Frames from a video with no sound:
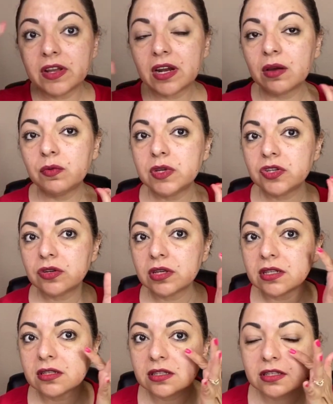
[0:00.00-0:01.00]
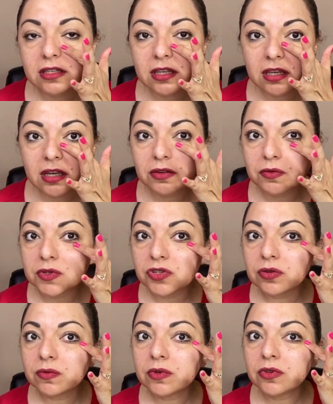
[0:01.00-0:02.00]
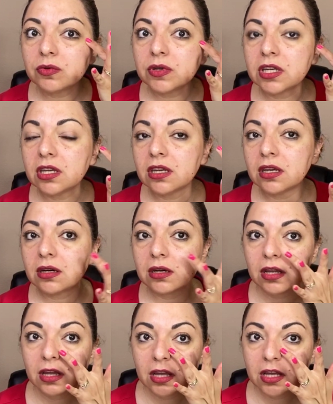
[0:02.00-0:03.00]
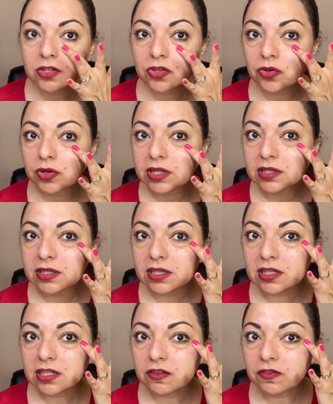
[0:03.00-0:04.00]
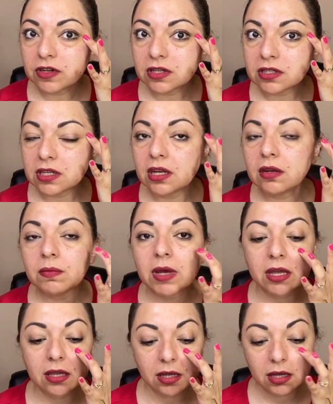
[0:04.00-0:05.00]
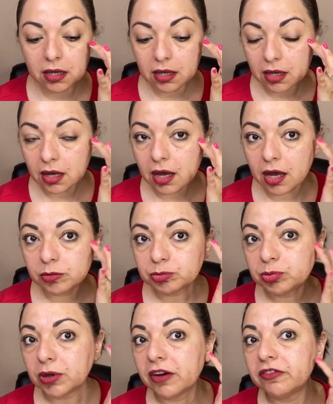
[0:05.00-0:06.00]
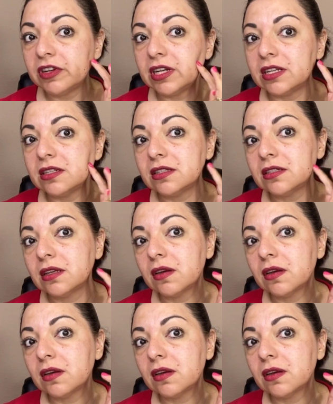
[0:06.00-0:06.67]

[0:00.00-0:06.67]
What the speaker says: I wish you can see, I wish you were here so you can see the difference in my puffiness.